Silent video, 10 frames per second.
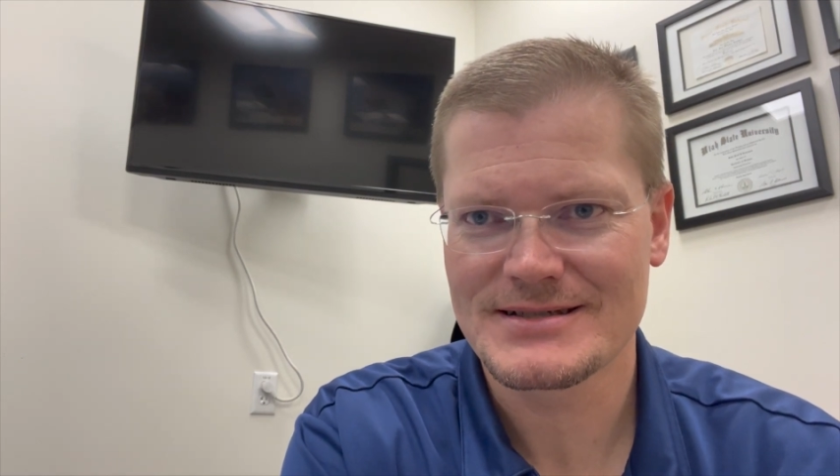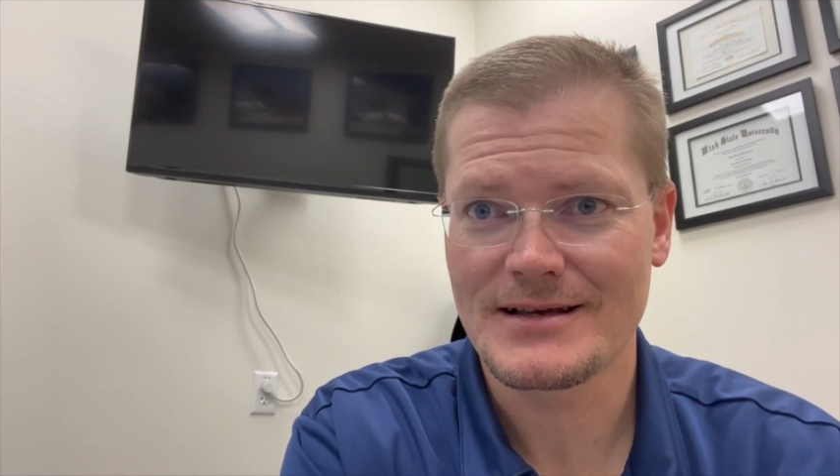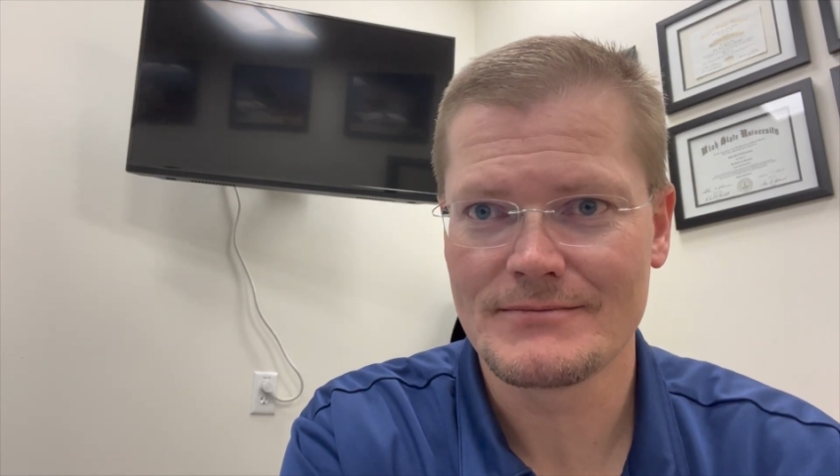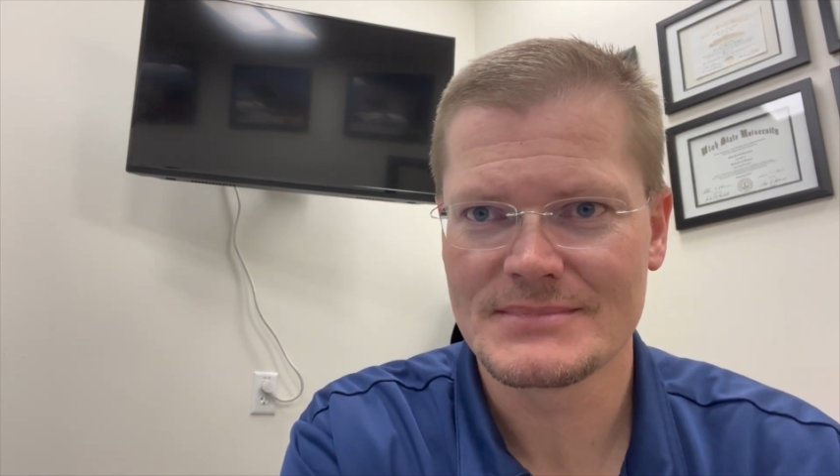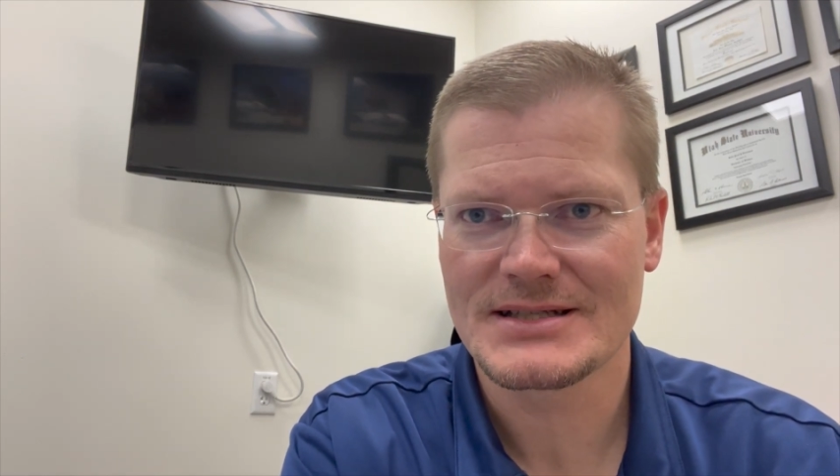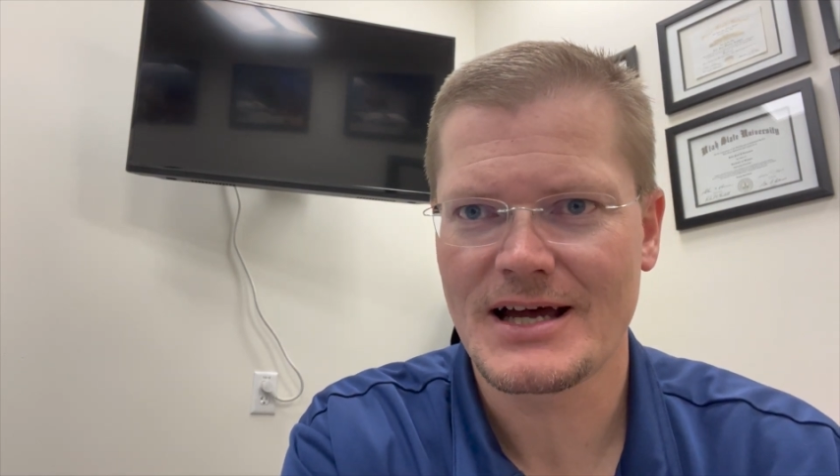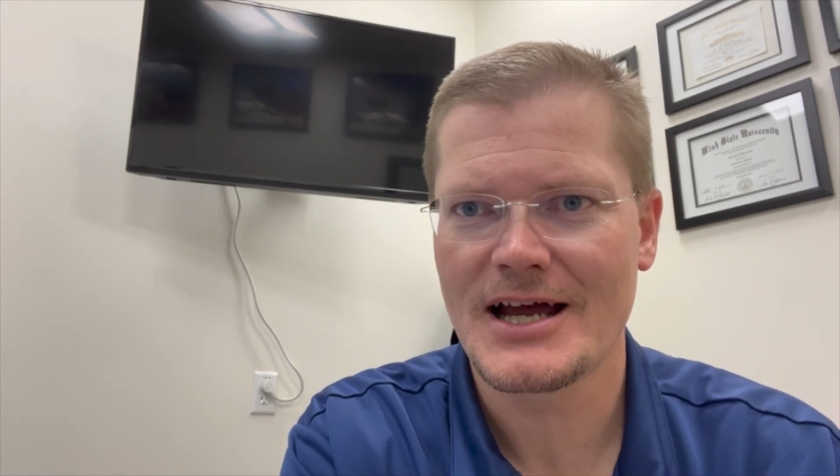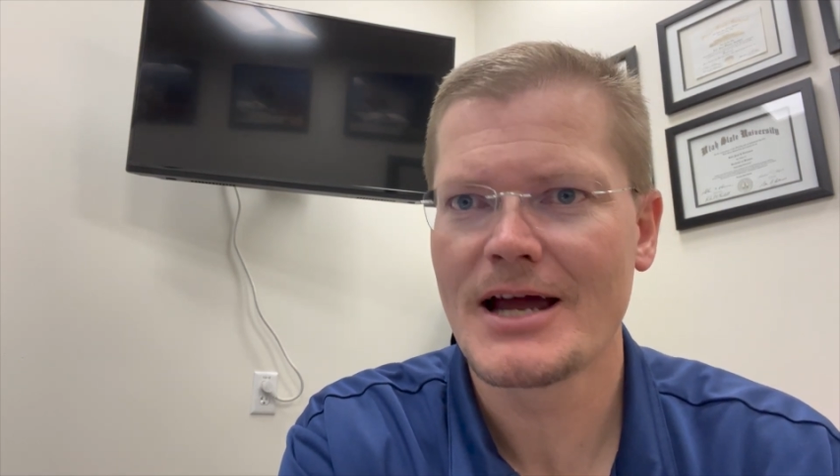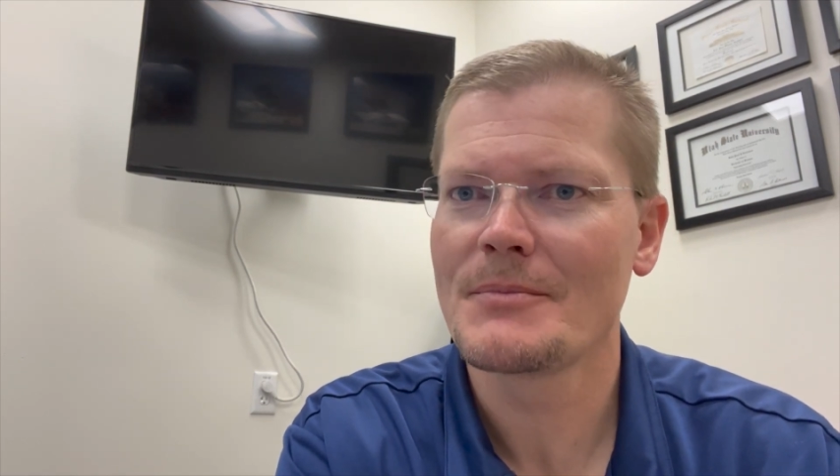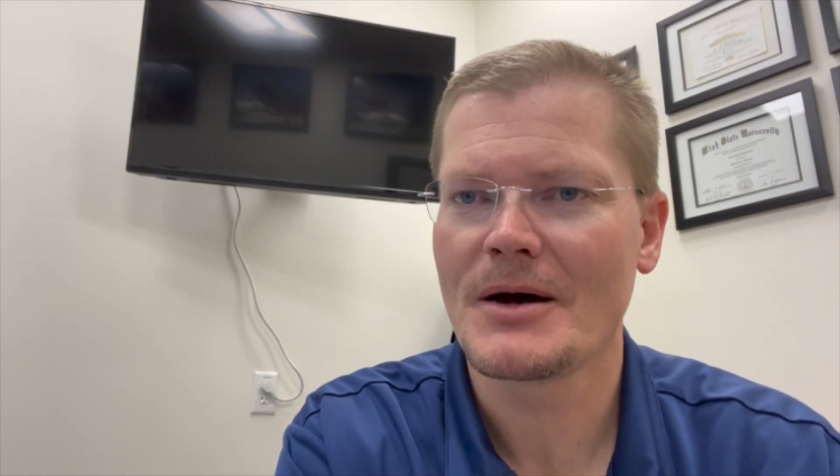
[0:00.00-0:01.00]
some
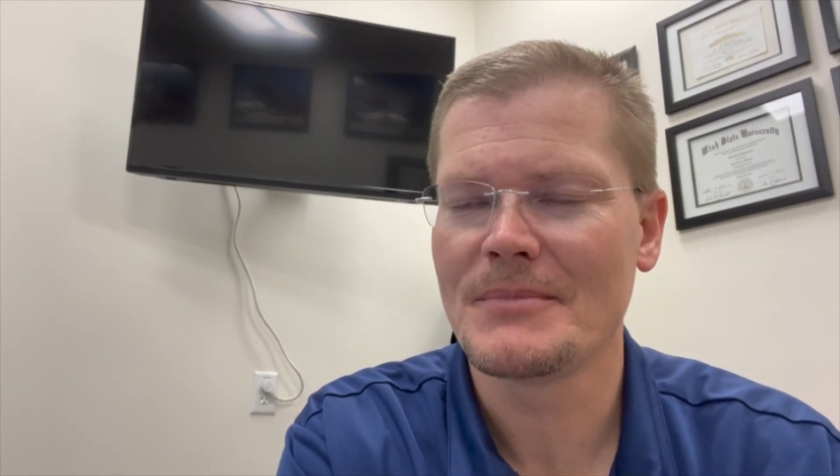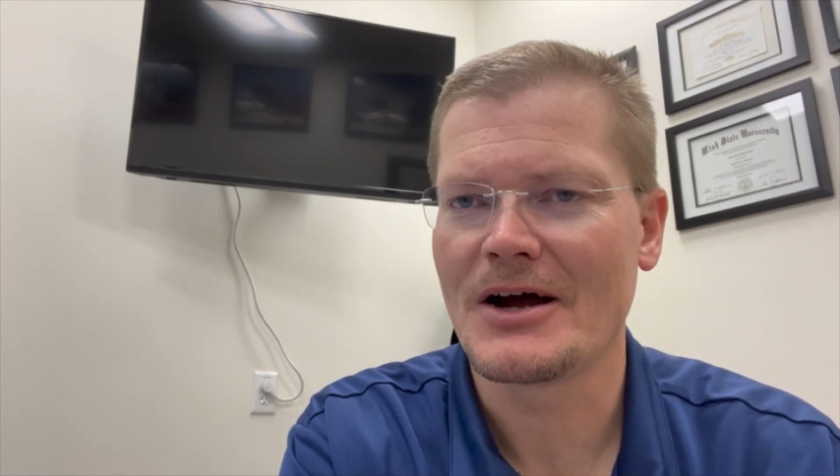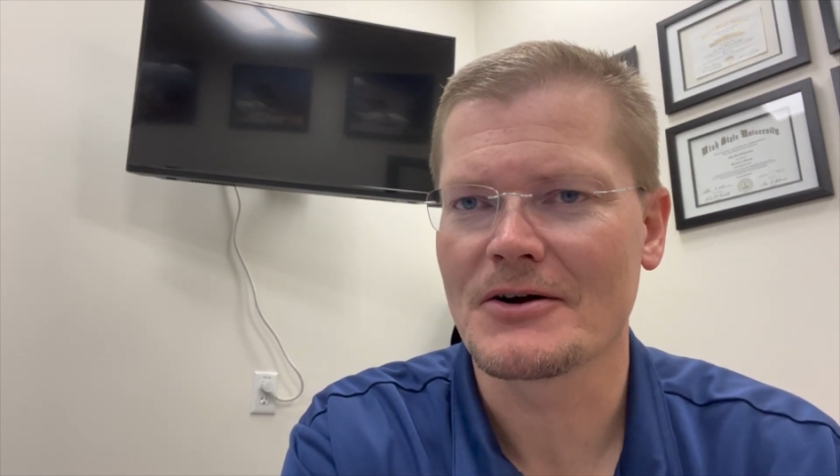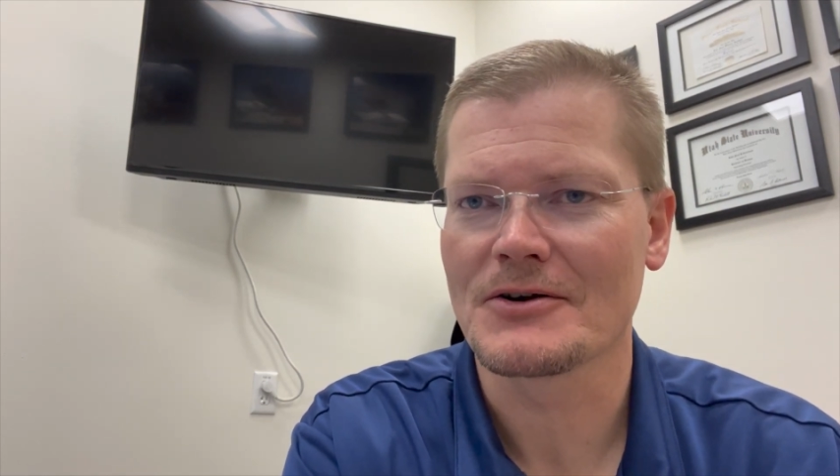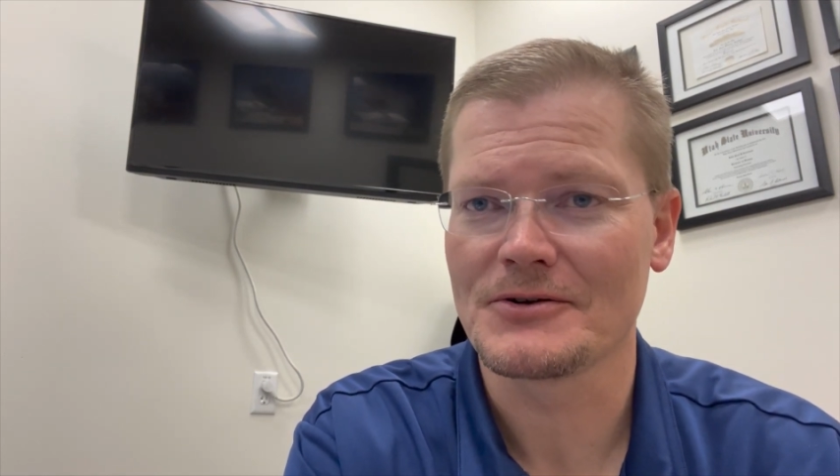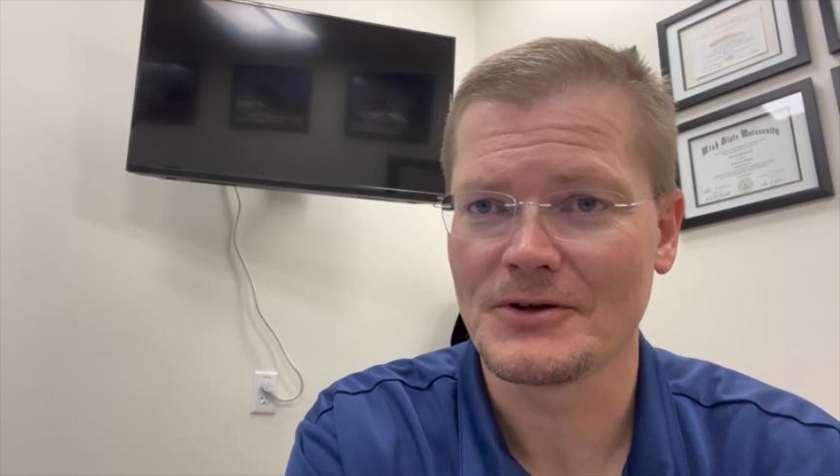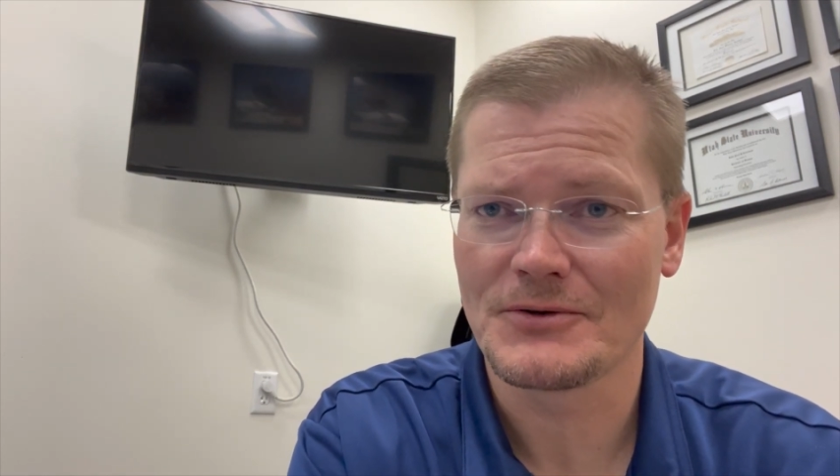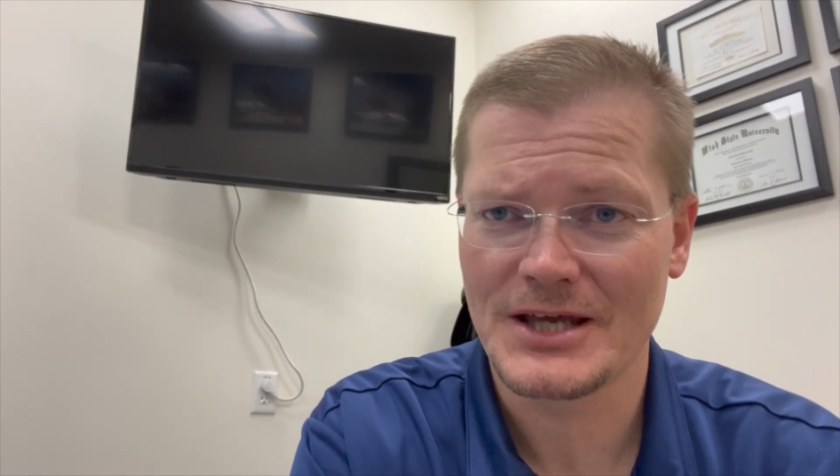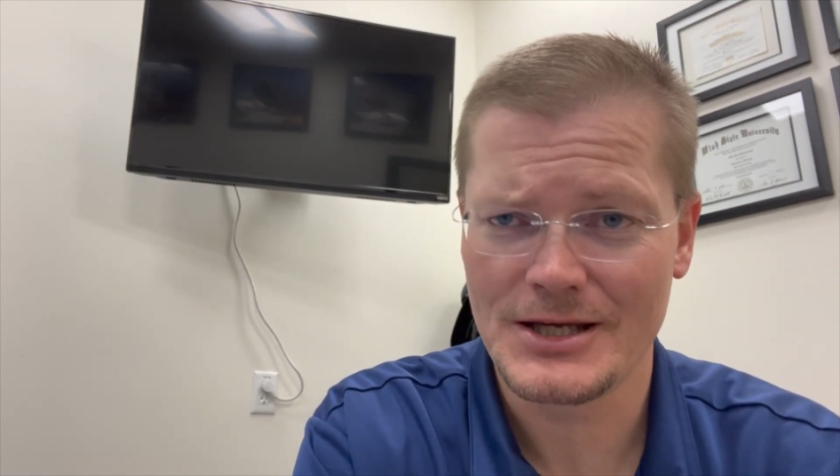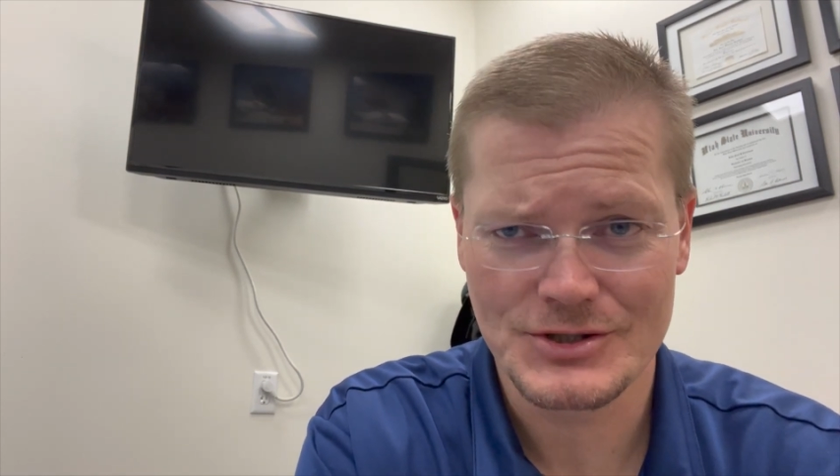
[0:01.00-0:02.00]
time about her
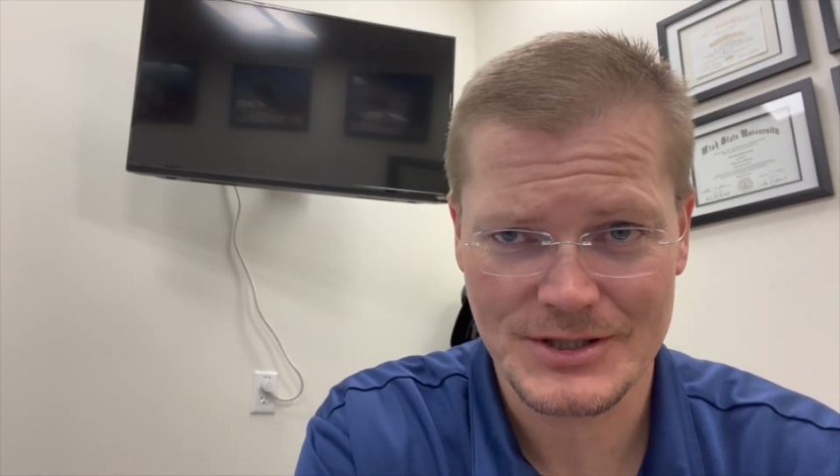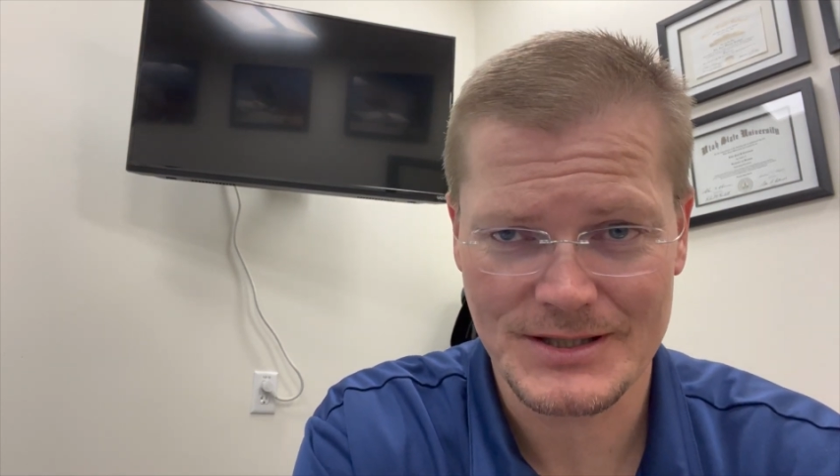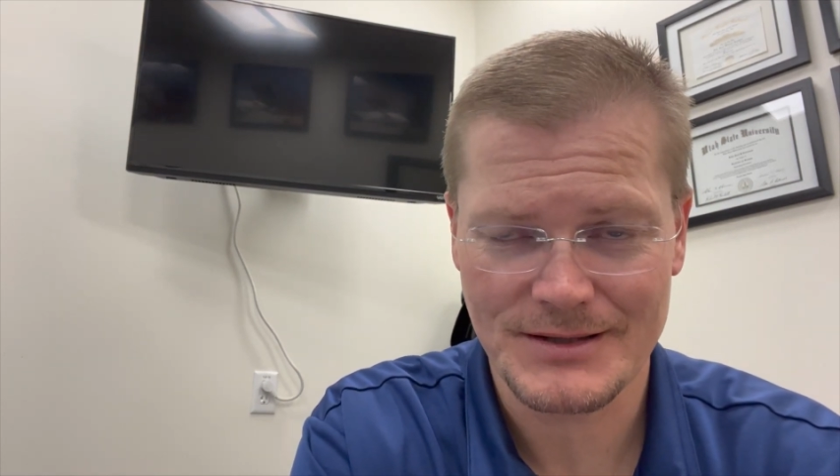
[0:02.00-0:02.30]
location.